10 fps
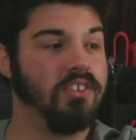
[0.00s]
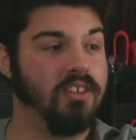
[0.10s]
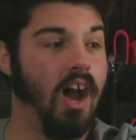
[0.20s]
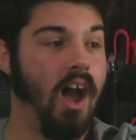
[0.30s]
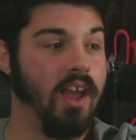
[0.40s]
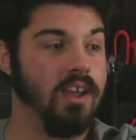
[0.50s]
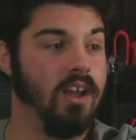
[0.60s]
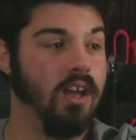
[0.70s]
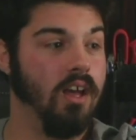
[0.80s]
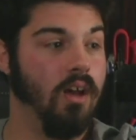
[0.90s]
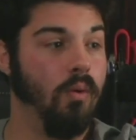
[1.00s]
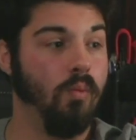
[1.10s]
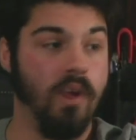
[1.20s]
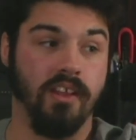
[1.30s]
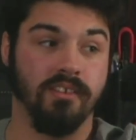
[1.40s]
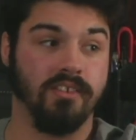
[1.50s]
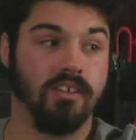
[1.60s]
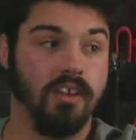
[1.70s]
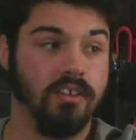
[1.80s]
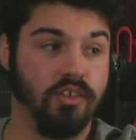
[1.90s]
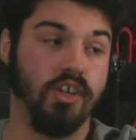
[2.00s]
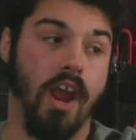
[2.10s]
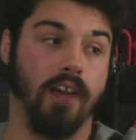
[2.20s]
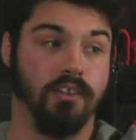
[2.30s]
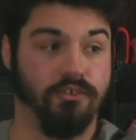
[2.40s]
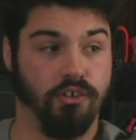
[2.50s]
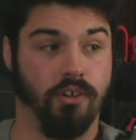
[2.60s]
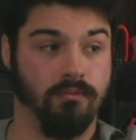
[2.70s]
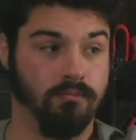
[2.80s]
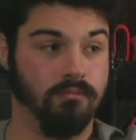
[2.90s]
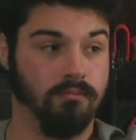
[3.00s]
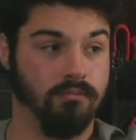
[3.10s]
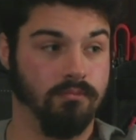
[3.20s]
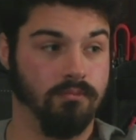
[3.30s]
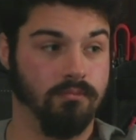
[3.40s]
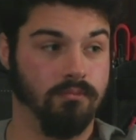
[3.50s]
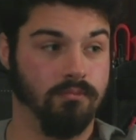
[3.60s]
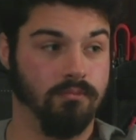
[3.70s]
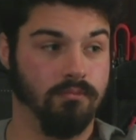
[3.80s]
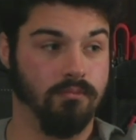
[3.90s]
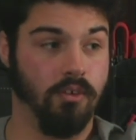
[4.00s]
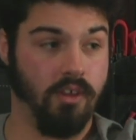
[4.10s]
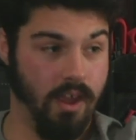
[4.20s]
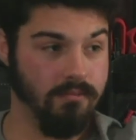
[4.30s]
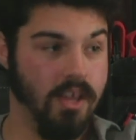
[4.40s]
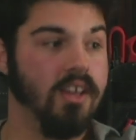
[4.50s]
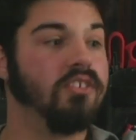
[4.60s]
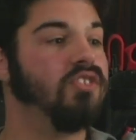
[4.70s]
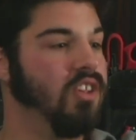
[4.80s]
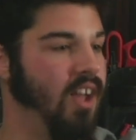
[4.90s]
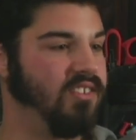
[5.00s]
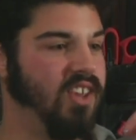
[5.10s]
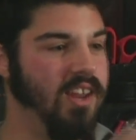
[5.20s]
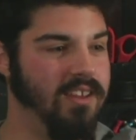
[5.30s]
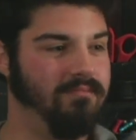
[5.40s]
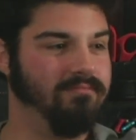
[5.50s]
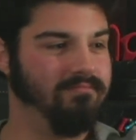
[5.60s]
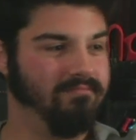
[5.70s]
to die wins Challenger. Okay? So you guys get it?